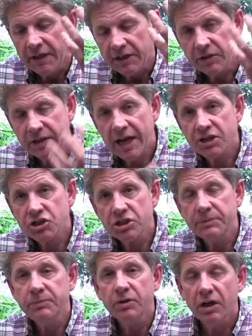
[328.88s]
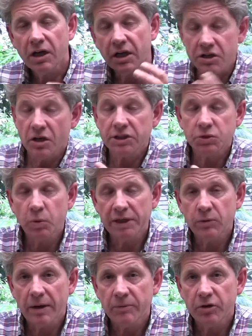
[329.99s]
You can actually put a nice
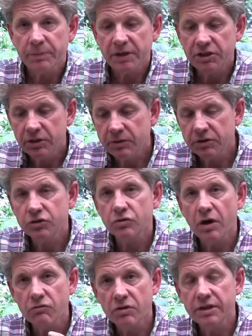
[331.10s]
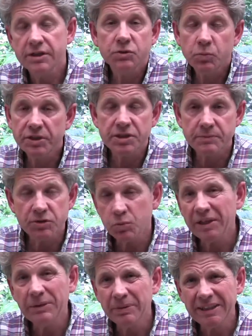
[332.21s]
wigwam up and you could grow runners with some
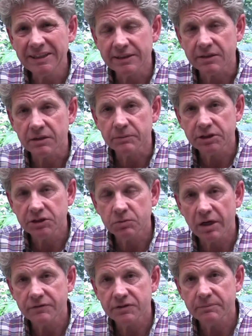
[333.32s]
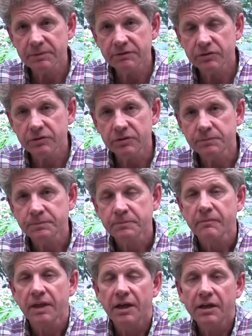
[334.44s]
sweet peas in them, which is what I've done before.
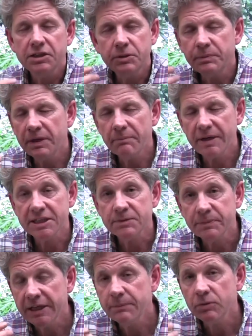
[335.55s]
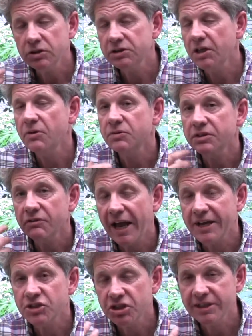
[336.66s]
And you'd be amazed. People don't
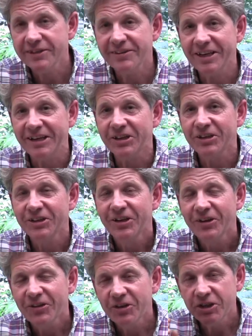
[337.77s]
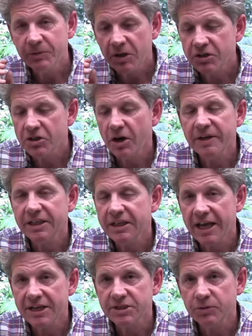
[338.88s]
actually think that you are growing an
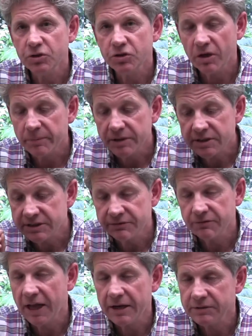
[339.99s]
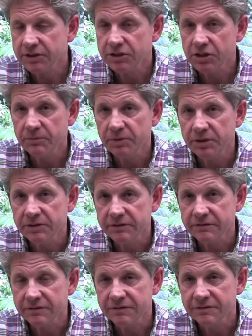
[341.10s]
edible crop because the flowers are so
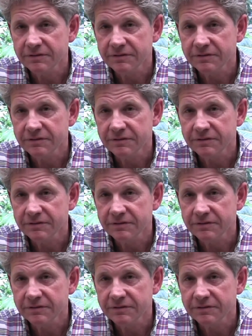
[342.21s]
beautiful.